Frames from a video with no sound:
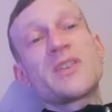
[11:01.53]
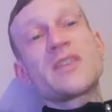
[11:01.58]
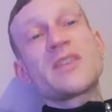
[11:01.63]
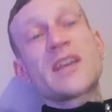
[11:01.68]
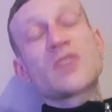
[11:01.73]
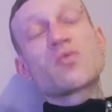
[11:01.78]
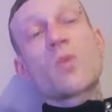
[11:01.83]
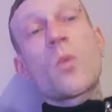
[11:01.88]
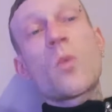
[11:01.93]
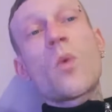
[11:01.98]

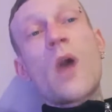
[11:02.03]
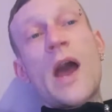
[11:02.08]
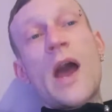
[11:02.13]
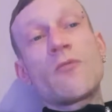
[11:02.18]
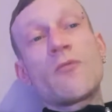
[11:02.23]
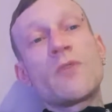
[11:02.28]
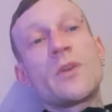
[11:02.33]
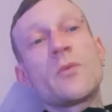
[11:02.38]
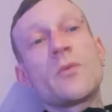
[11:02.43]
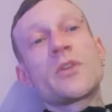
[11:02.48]
that's what I
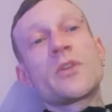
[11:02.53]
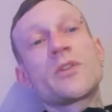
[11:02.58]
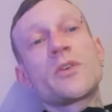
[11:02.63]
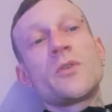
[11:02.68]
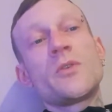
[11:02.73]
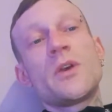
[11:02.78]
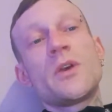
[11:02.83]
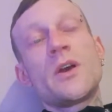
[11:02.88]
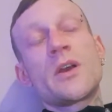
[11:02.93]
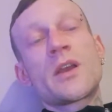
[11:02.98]
really want to
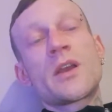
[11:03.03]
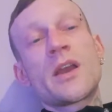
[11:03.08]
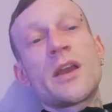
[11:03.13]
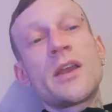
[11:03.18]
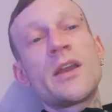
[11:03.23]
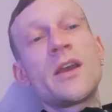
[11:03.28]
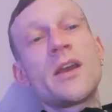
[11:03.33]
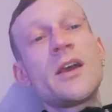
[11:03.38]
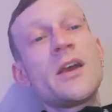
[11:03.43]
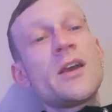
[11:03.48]
do.
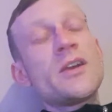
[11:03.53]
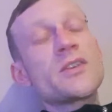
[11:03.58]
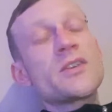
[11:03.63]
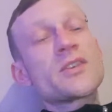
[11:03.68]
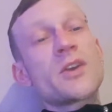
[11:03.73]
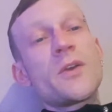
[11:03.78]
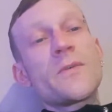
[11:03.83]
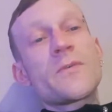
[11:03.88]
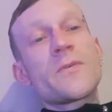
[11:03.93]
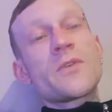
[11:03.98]
Okay,
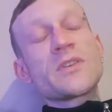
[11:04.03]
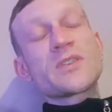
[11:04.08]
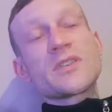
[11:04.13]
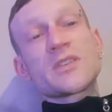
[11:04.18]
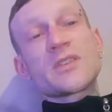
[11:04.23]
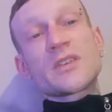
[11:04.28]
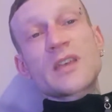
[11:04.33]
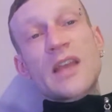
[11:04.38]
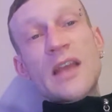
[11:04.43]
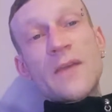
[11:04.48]
so for
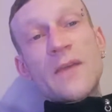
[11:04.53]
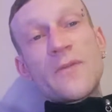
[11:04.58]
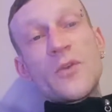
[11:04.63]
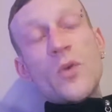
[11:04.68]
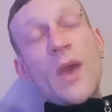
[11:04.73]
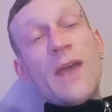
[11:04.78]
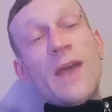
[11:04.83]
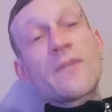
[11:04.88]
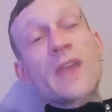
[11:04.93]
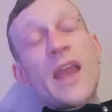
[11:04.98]
instance, if
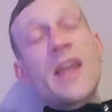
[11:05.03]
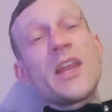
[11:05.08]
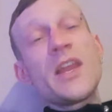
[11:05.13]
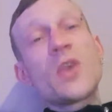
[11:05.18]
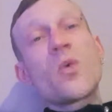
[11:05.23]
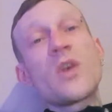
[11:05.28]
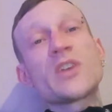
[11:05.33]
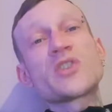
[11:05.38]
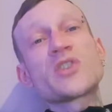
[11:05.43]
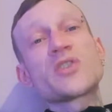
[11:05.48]
you have any
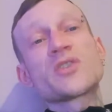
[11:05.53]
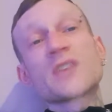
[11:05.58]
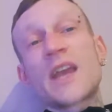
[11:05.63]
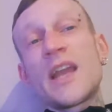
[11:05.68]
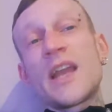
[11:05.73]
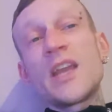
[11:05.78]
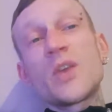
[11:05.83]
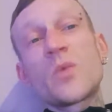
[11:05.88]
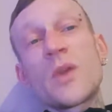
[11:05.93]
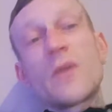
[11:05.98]
questions or
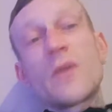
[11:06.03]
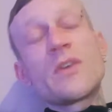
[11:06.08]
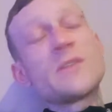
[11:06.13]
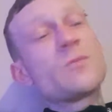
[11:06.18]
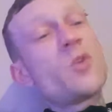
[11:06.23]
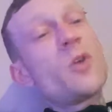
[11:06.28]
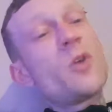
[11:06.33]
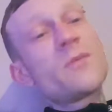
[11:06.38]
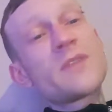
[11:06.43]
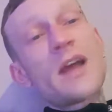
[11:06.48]
any queries,
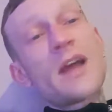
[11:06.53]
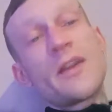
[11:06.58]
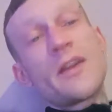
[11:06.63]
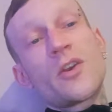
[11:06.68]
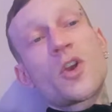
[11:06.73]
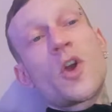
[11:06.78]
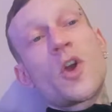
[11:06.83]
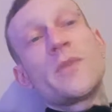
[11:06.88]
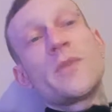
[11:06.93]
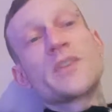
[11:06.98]
put them down in
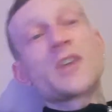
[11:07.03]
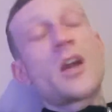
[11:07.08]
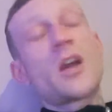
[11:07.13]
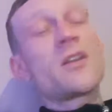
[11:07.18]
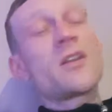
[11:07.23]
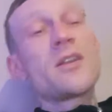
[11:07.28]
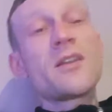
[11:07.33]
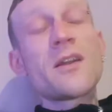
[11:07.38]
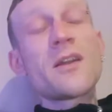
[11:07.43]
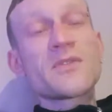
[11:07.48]
the comments. I'd
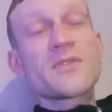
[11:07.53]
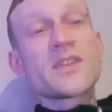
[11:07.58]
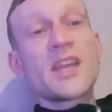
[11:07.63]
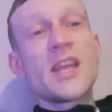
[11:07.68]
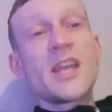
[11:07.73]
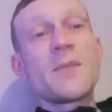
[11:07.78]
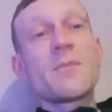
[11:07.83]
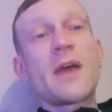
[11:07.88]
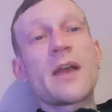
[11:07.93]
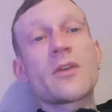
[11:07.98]
love to
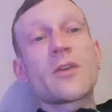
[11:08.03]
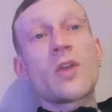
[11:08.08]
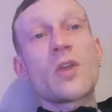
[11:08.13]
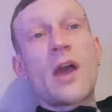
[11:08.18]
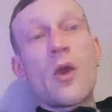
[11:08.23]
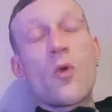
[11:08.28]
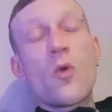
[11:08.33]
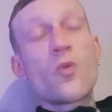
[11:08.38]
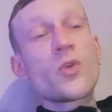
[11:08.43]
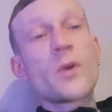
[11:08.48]
hear back
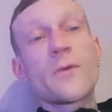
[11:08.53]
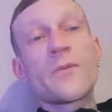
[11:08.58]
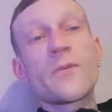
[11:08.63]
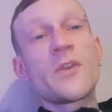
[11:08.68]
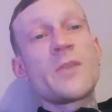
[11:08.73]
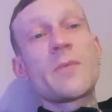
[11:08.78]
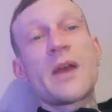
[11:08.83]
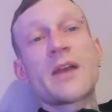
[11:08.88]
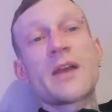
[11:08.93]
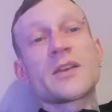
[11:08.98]
like all your
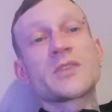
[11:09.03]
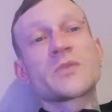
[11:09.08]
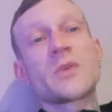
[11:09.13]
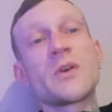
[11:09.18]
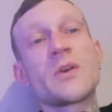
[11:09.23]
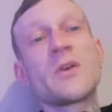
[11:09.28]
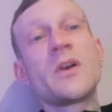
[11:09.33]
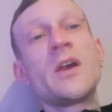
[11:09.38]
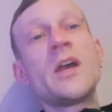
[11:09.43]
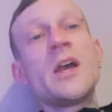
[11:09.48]
feedback as
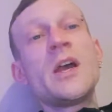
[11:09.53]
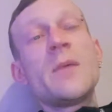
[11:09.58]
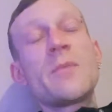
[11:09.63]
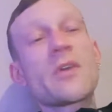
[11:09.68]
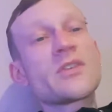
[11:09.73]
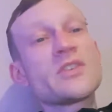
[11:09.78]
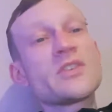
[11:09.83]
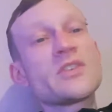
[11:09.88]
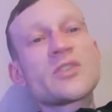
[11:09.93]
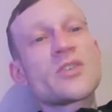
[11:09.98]
well,
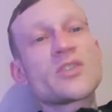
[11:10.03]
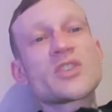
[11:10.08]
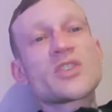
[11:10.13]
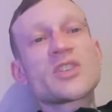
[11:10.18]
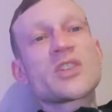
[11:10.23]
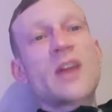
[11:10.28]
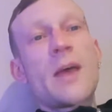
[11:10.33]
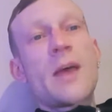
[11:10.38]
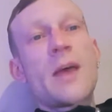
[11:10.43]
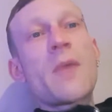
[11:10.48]
because it's not
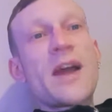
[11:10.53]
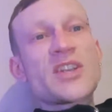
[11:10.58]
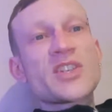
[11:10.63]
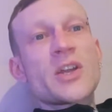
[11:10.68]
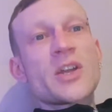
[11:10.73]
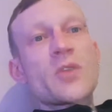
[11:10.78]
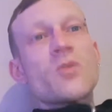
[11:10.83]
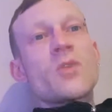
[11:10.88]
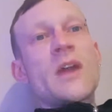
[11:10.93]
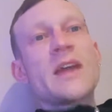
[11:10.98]
just like my
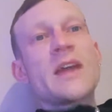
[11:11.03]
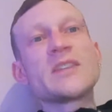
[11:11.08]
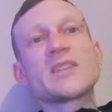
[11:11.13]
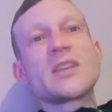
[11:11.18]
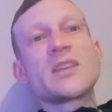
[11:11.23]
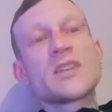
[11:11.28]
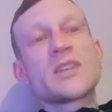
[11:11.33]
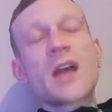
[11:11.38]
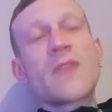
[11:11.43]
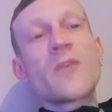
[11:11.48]
channel, like
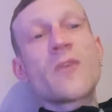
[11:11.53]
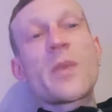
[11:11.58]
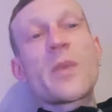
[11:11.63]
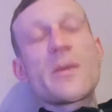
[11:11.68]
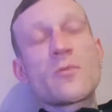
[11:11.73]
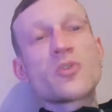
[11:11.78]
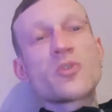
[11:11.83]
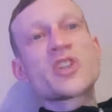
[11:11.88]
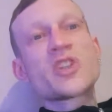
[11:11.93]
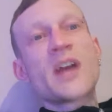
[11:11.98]
it's other
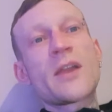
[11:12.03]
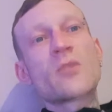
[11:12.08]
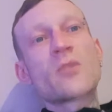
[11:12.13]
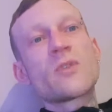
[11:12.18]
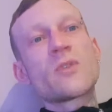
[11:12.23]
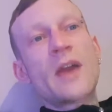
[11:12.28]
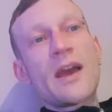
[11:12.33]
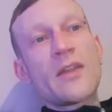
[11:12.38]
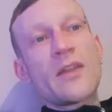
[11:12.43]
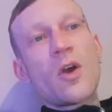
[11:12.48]
people's channel
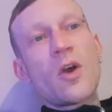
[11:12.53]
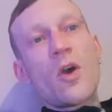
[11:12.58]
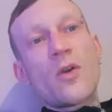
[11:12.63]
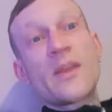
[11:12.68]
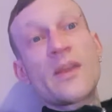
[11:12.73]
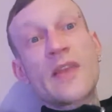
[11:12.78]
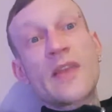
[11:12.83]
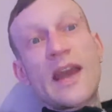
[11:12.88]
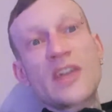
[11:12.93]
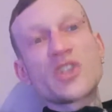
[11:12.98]
like
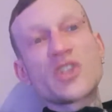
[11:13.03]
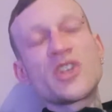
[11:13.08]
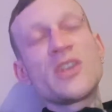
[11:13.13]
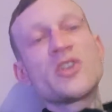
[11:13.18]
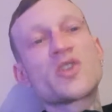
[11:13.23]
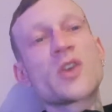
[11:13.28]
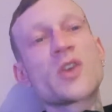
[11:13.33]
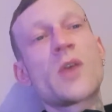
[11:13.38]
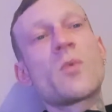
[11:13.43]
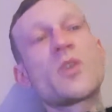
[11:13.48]
that actually
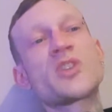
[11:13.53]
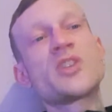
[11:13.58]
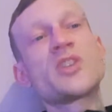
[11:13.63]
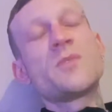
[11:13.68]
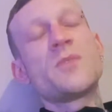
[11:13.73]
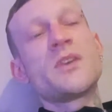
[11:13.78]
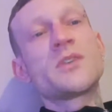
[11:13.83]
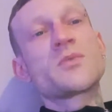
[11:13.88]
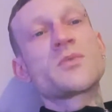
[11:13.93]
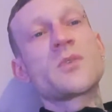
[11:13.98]
enjoy watching
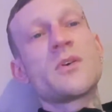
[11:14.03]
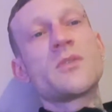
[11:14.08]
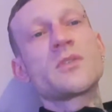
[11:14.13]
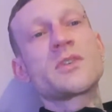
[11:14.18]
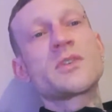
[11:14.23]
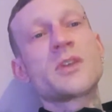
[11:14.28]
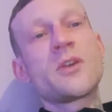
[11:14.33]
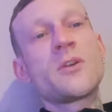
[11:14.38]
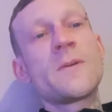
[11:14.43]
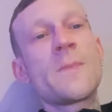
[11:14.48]
me as well.
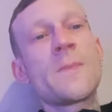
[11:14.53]
So